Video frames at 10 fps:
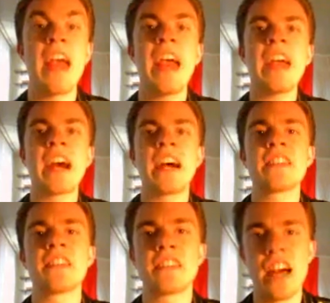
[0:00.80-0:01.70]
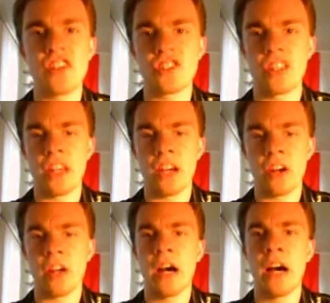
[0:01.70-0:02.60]
Hey guys, Nostalgia Teen
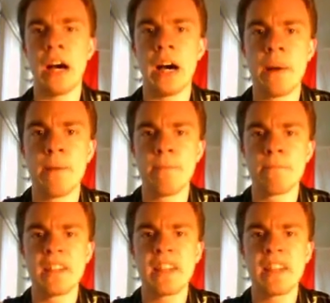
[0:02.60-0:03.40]
here. I'm